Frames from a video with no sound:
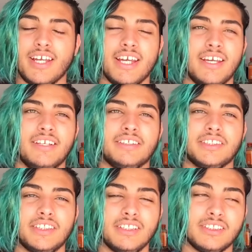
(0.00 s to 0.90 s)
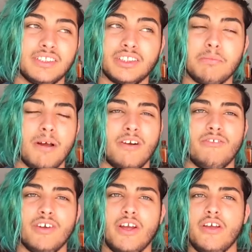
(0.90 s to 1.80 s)
And she met her
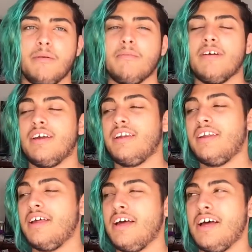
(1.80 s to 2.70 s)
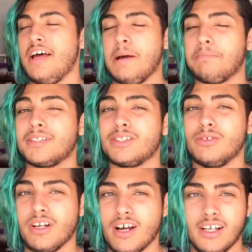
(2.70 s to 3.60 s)
fate and
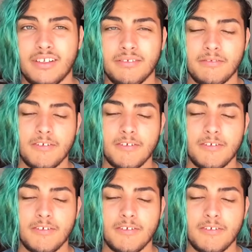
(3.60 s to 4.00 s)
episode 9.